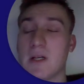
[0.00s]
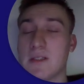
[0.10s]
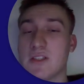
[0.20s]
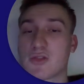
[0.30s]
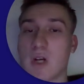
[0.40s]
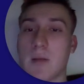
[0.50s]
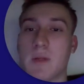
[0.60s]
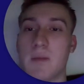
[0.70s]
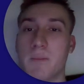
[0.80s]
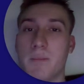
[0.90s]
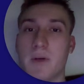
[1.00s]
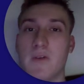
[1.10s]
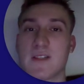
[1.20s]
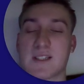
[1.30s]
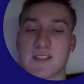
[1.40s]
described in
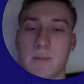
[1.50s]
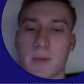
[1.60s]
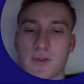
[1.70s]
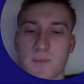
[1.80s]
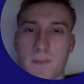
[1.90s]
previous examples.